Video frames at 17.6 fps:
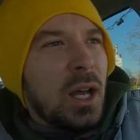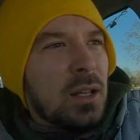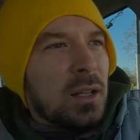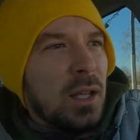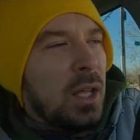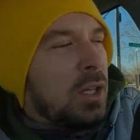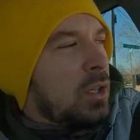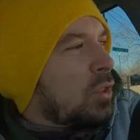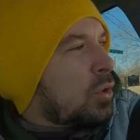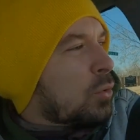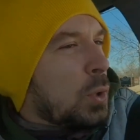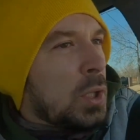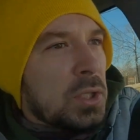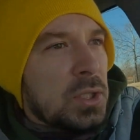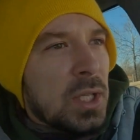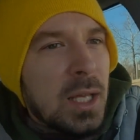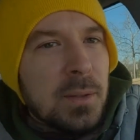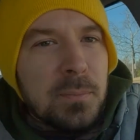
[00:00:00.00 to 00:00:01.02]
like 3
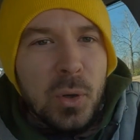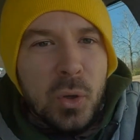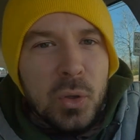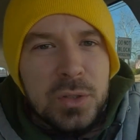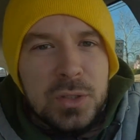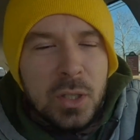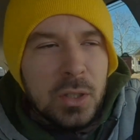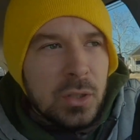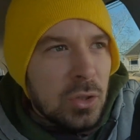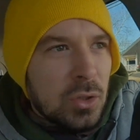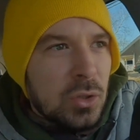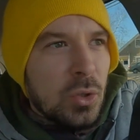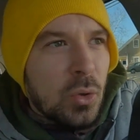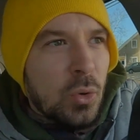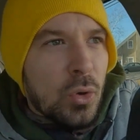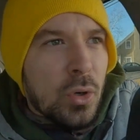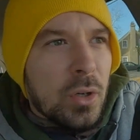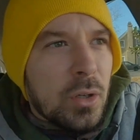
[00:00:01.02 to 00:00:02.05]
deadbolts on your
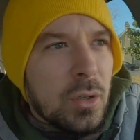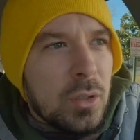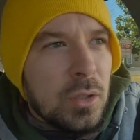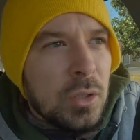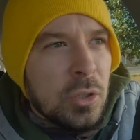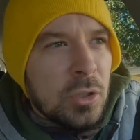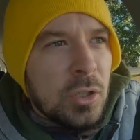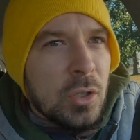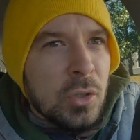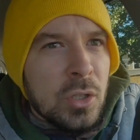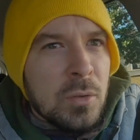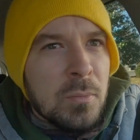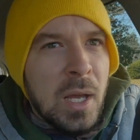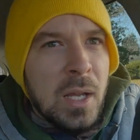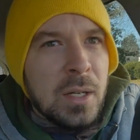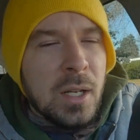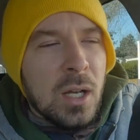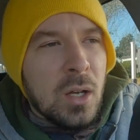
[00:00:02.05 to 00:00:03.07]
door, you know, you
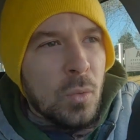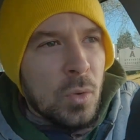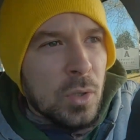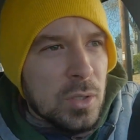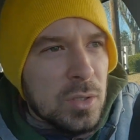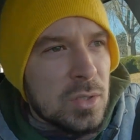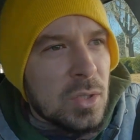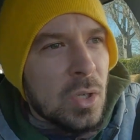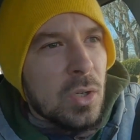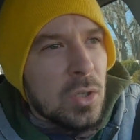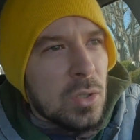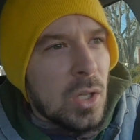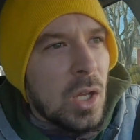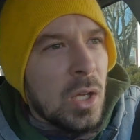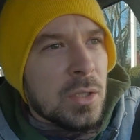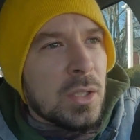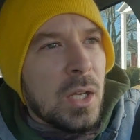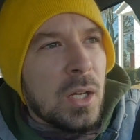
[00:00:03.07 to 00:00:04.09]
might not want to start a
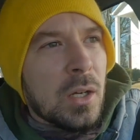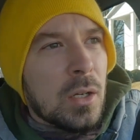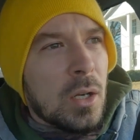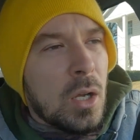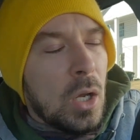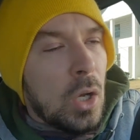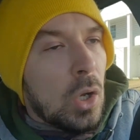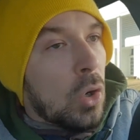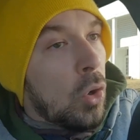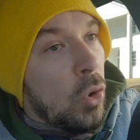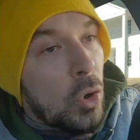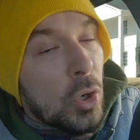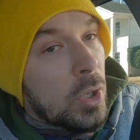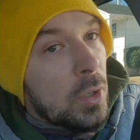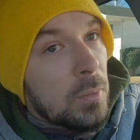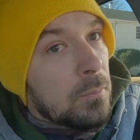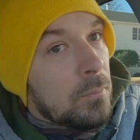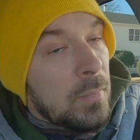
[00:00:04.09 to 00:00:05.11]
lawn care.
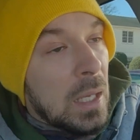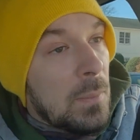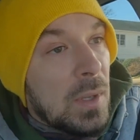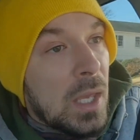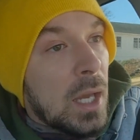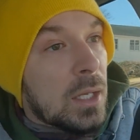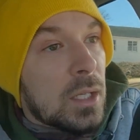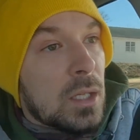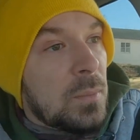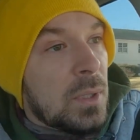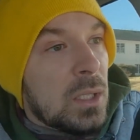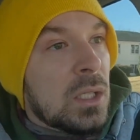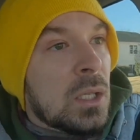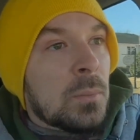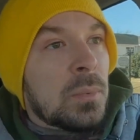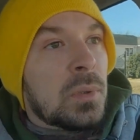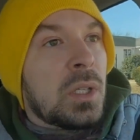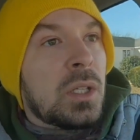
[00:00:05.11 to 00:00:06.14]
Or maybe I could be
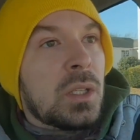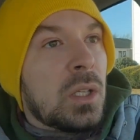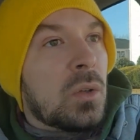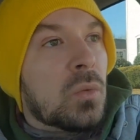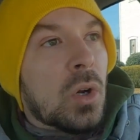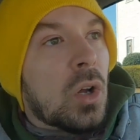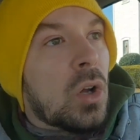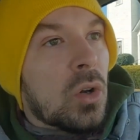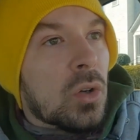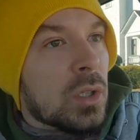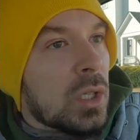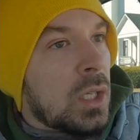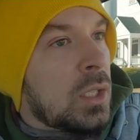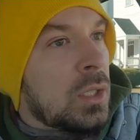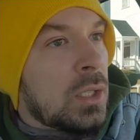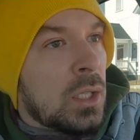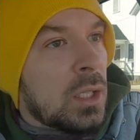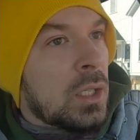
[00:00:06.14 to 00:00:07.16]
completely wrong,
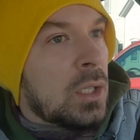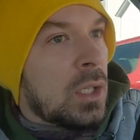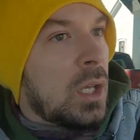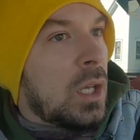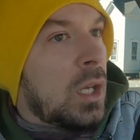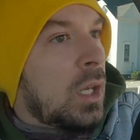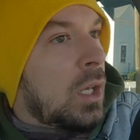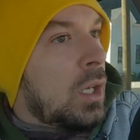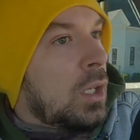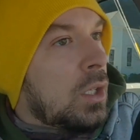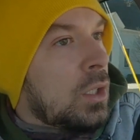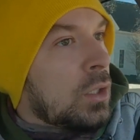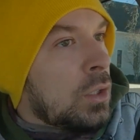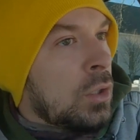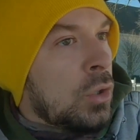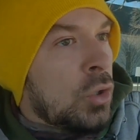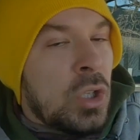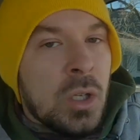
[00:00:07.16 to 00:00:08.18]
and
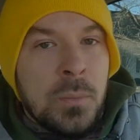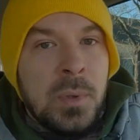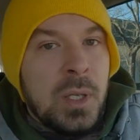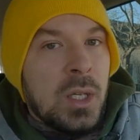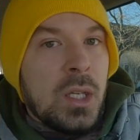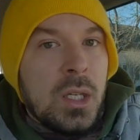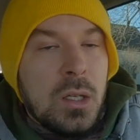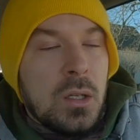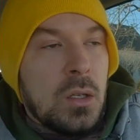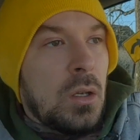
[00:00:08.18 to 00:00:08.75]
then you could be